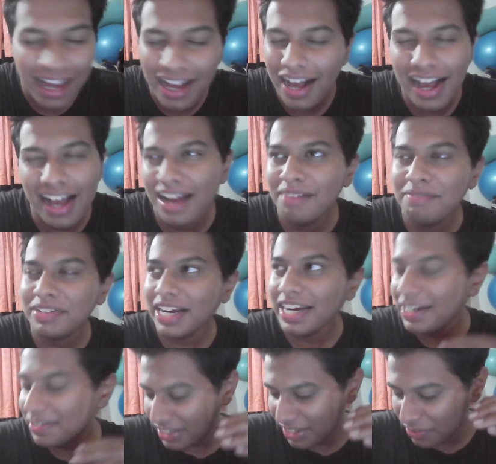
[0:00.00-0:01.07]
I'm trying to
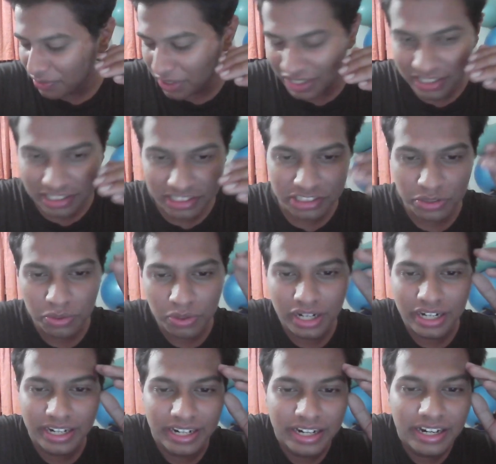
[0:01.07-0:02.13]
think what is Noah
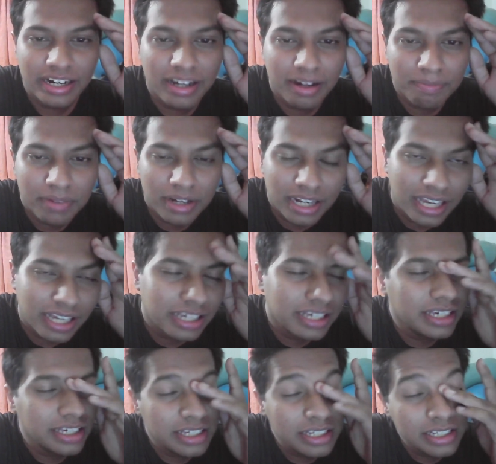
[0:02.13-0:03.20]
did. Like,
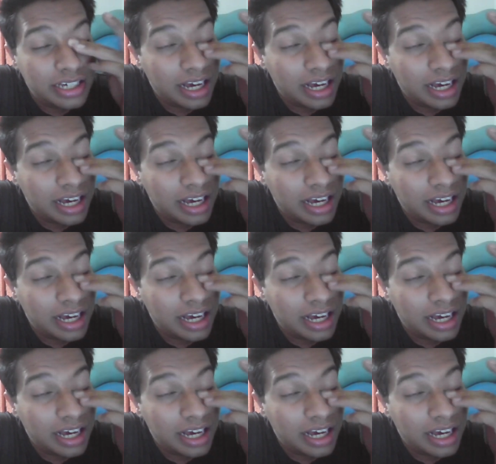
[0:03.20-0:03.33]
he